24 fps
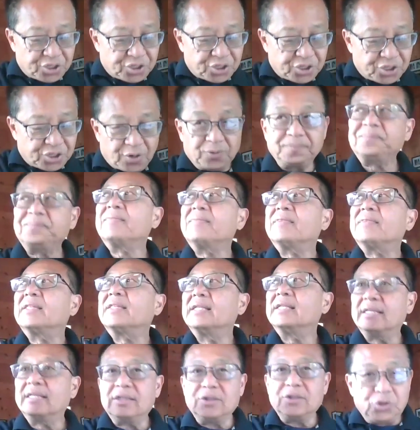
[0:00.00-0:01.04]
So
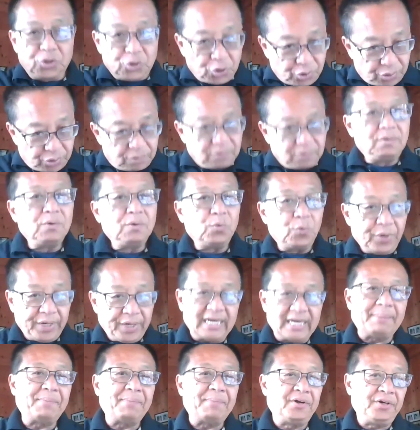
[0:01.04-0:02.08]
read
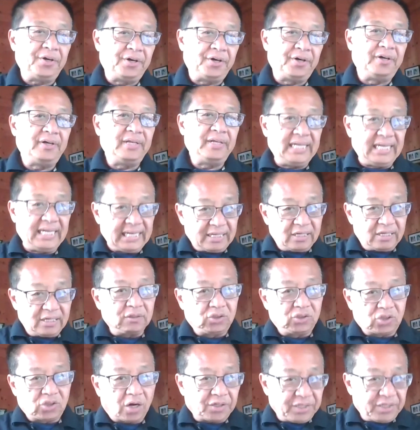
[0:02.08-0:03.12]
up on her.
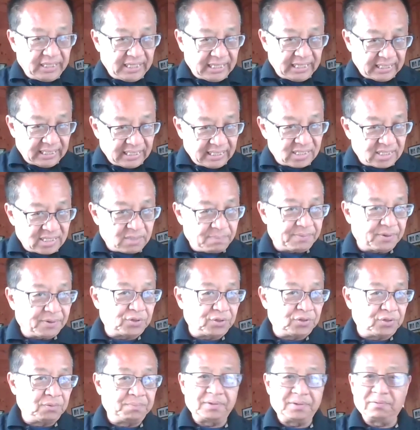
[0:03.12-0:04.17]
Dr. Elizabeth
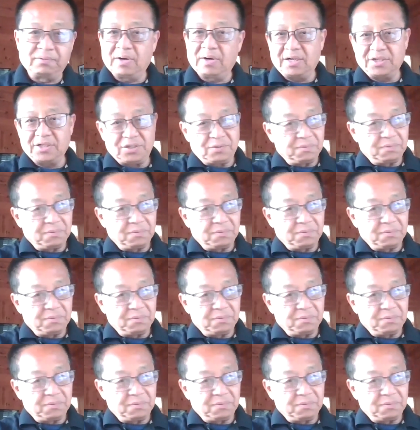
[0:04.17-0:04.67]
Kubler-Ross,